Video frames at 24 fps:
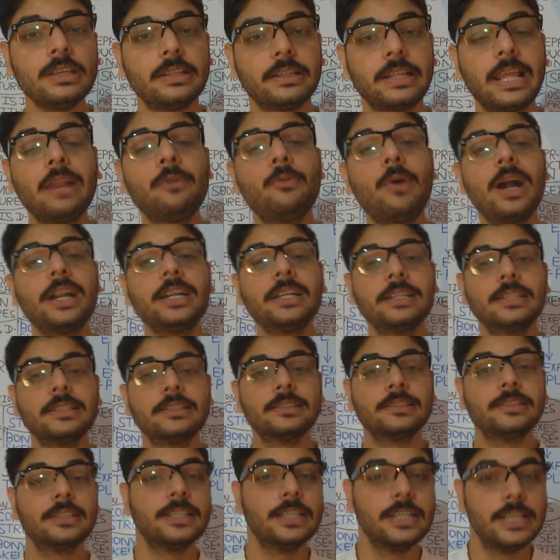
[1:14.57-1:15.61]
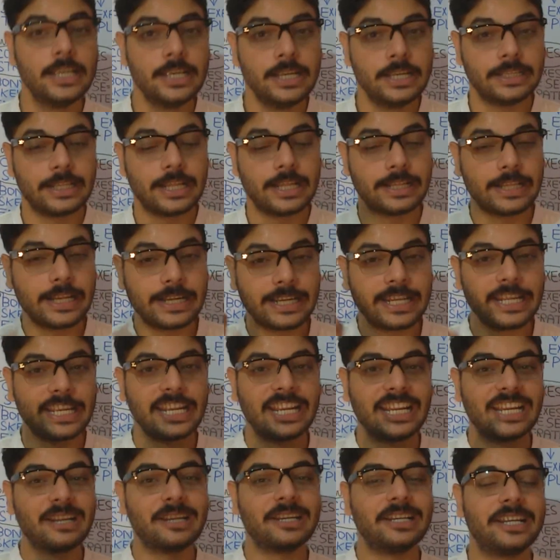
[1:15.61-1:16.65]
then what, then the
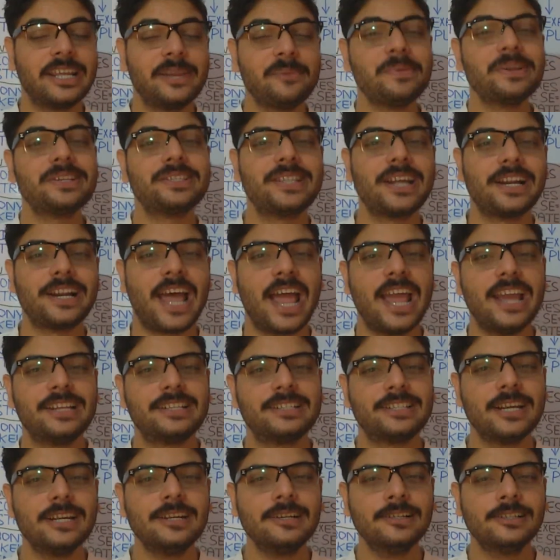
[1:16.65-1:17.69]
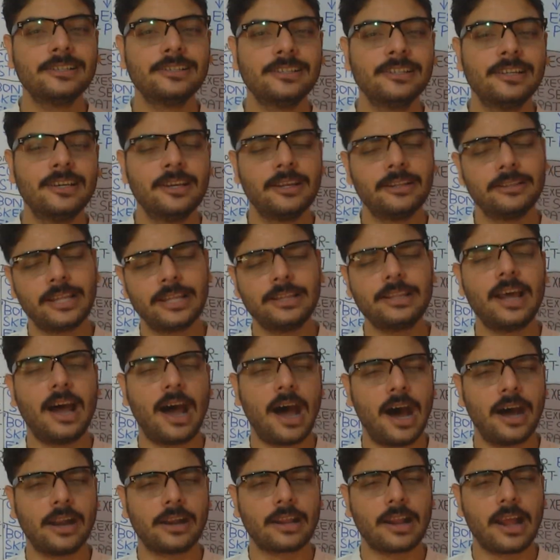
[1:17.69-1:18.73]
D means the digestion, then the
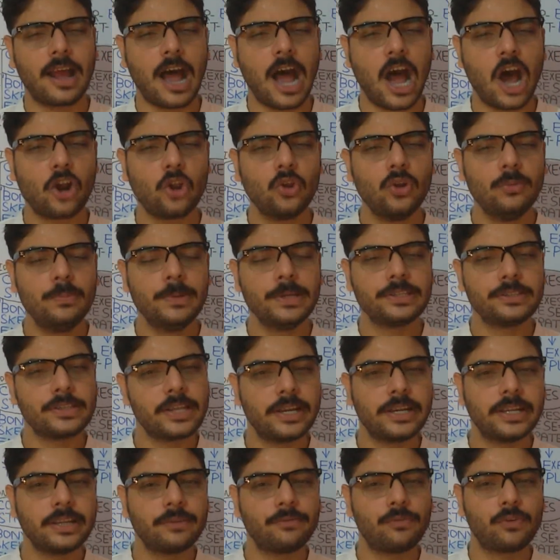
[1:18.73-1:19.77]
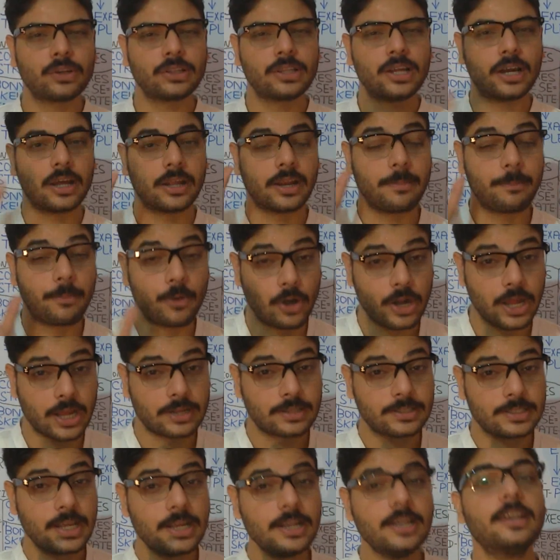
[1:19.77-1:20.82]
R will be standing for the
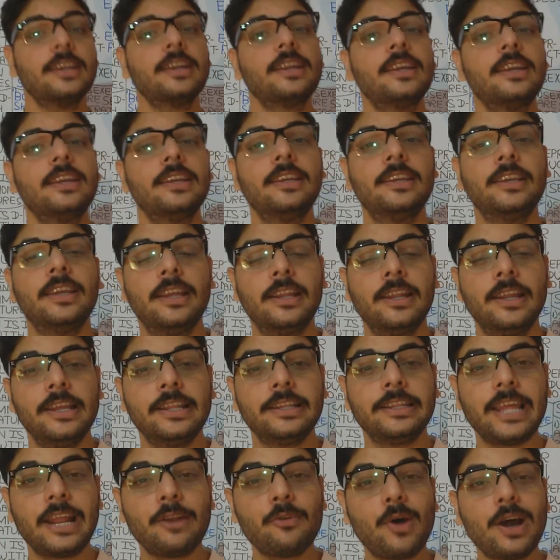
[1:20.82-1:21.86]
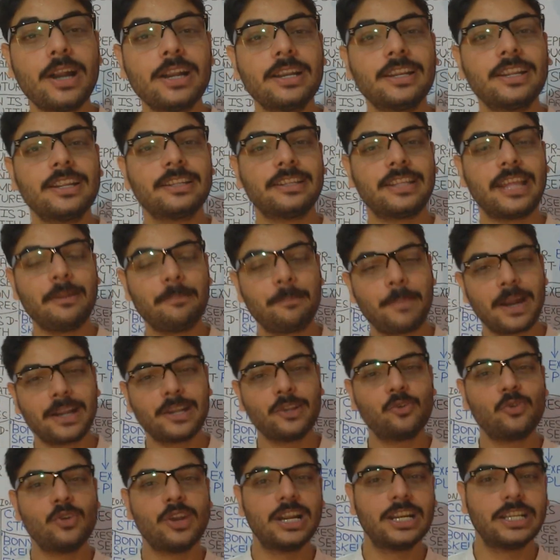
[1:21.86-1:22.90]
reproduction, then what, then
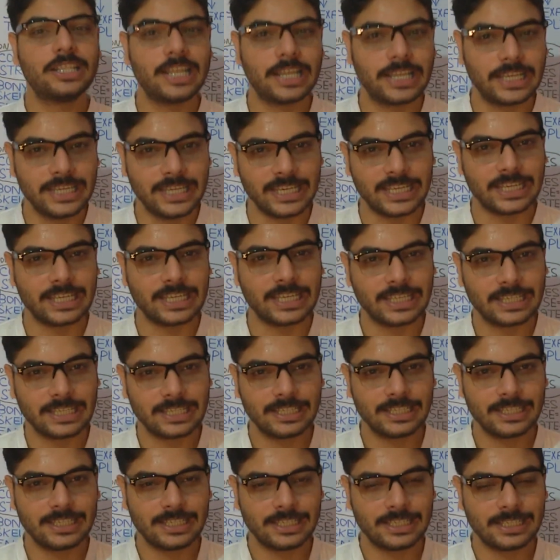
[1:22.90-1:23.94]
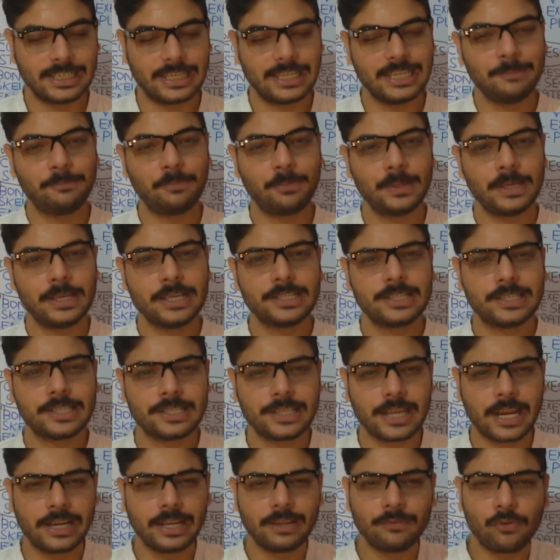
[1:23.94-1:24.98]
particularly the E is
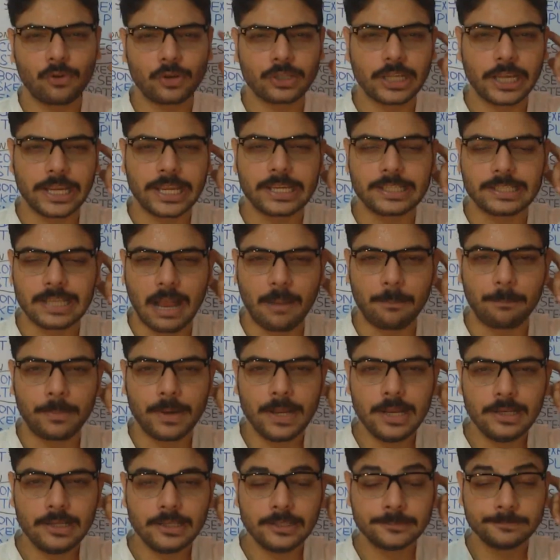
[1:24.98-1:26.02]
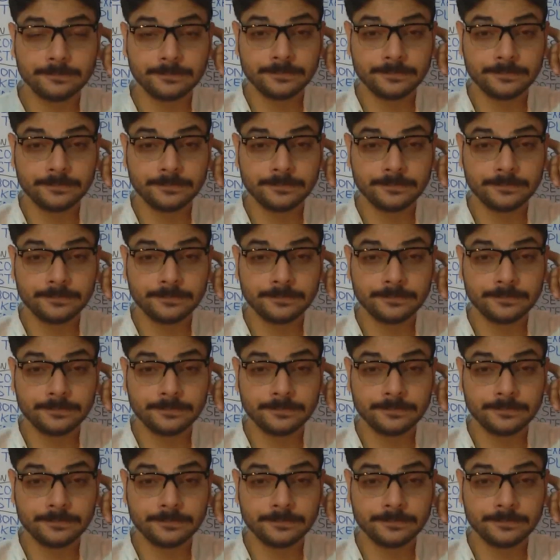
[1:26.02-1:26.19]
standing for the example,